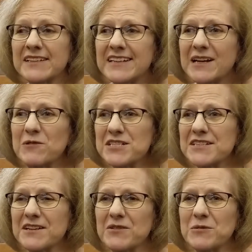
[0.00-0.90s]
And I wish
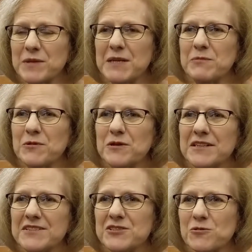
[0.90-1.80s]
that other people would
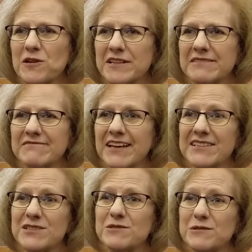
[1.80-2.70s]
enjoy that
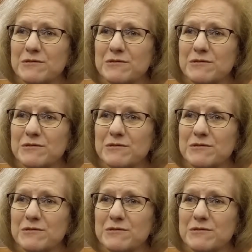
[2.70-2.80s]
too.